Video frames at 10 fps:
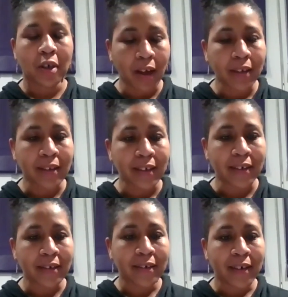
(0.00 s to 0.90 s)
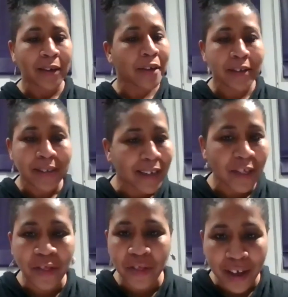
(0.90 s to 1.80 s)
chocolate. I, is that a
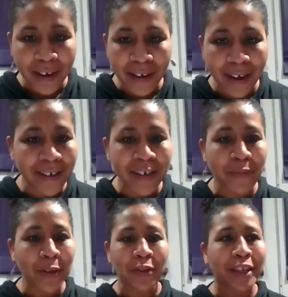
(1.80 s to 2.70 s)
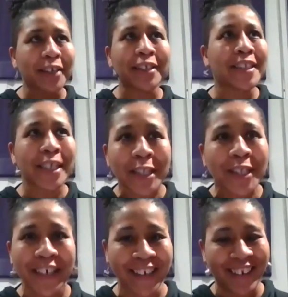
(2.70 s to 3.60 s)
thing? I didn't even know that
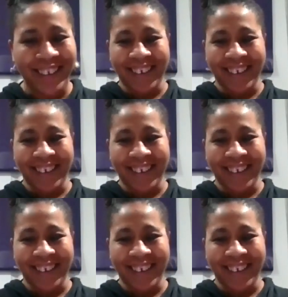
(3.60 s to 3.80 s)
existed.